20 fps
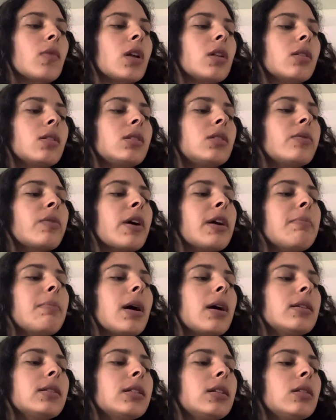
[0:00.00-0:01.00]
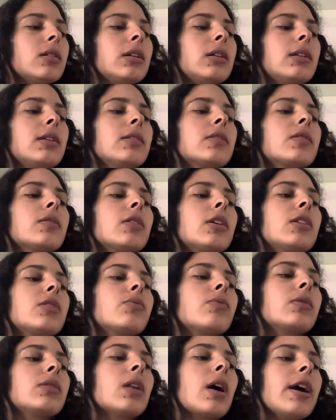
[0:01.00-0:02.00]
The divine masculine is is
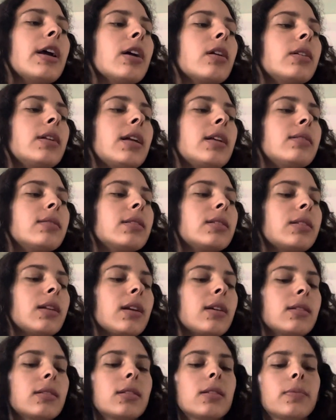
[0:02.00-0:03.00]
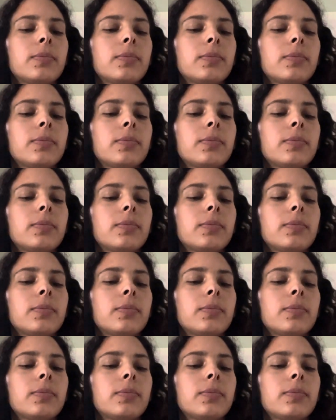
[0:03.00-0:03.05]
relying on instinct.